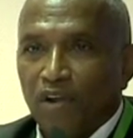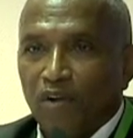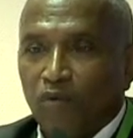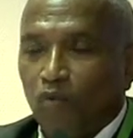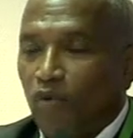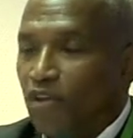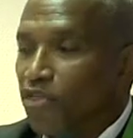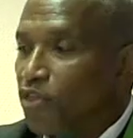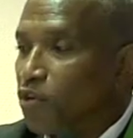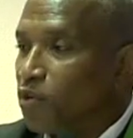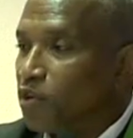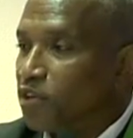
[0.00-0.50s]

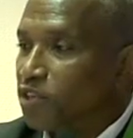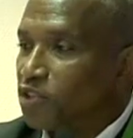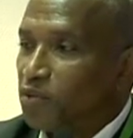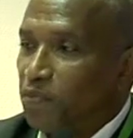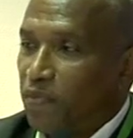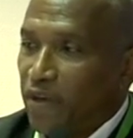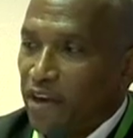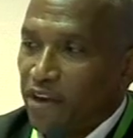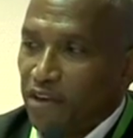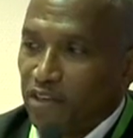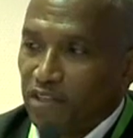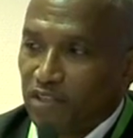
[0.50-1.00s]
went through an
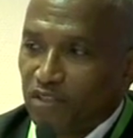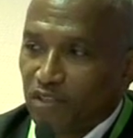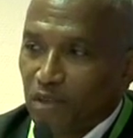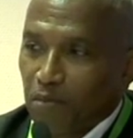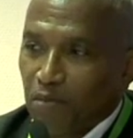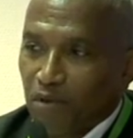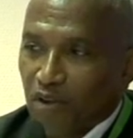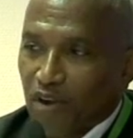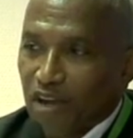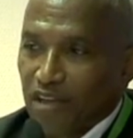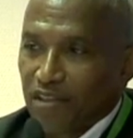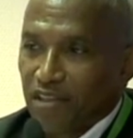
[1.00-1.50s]
experience
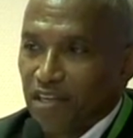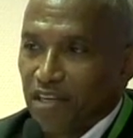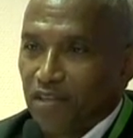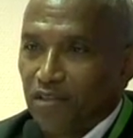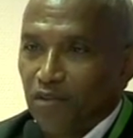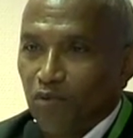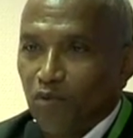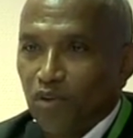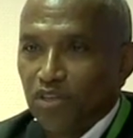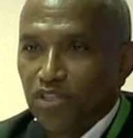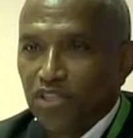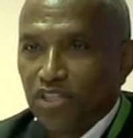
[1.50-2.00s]
similar, I think,
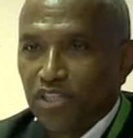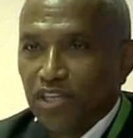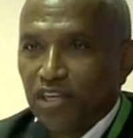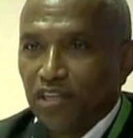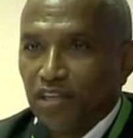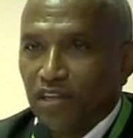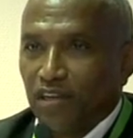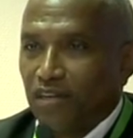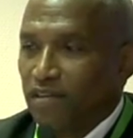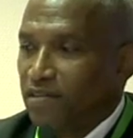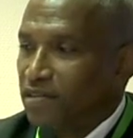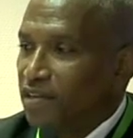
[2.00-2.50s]
to what
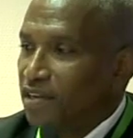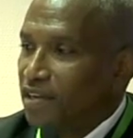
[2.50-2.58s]
Sheila